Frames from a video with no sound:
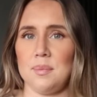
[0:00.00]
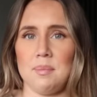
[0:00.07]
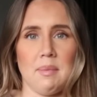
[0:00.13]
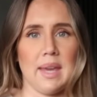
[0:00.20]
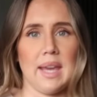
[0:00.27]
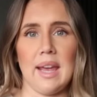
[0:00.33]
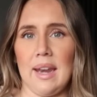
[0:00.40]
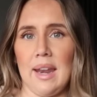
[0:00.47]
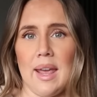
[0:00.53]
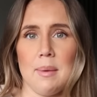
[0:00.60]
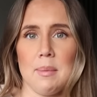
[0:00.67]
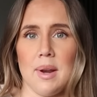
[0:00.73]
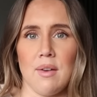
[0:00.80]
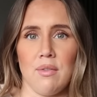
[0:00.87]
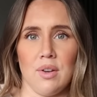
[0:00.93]
meeting
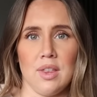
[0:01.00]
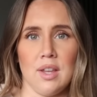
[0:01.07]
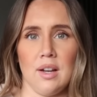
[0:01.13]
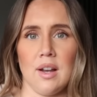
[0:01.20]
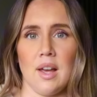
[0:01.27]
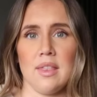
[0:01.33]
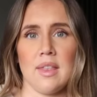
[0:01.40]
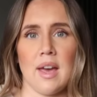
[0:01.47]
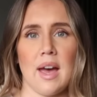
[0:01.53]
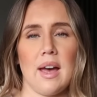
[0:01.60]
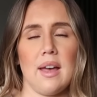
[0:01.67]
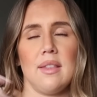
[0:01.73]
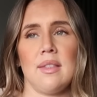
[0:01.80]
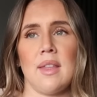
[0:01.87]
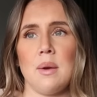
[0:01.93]
him and everything like
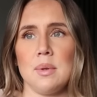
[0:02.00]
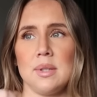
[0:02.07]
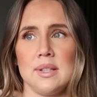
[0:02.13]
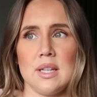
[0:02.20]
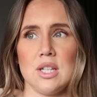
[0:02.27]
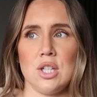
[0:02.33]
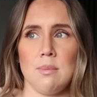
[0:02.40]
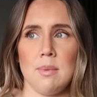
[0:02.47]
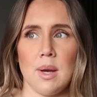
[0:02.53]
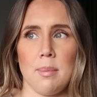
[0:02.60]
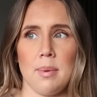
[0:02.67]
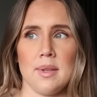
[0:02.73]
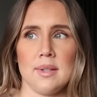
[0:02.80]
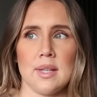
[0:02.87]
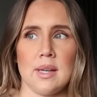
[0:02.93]
that, they were stitching me
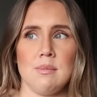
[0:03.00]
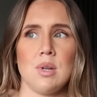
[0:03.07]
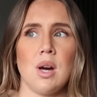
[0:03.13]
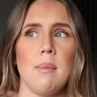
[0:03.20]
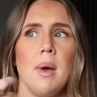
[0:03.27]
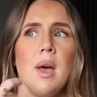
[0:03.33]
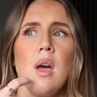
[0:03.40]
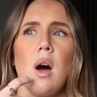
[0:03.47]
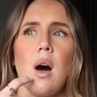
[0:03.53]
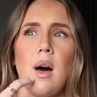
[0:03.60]
up at the same time.